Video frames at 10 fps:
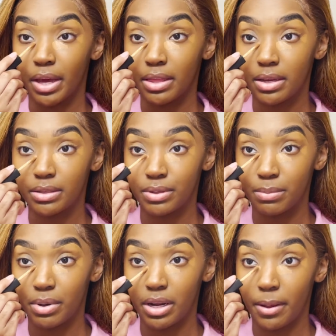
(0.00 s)
I think it's really
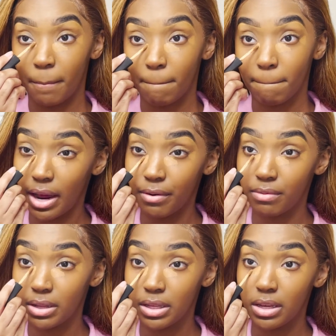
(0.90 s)
pretty. I
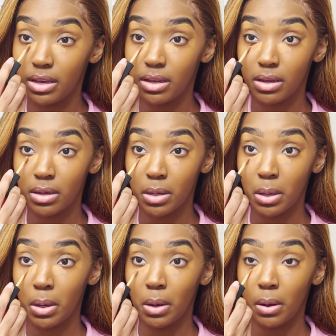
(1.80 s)
really
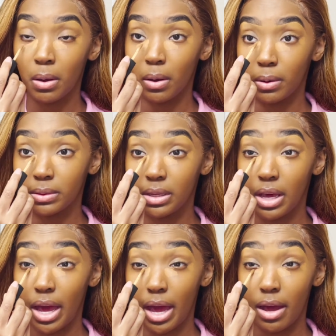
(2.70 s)
only
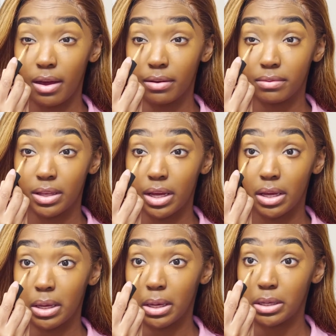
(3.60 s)
have
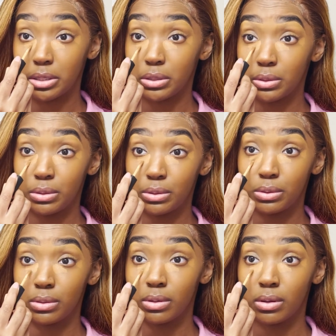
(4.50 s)
issues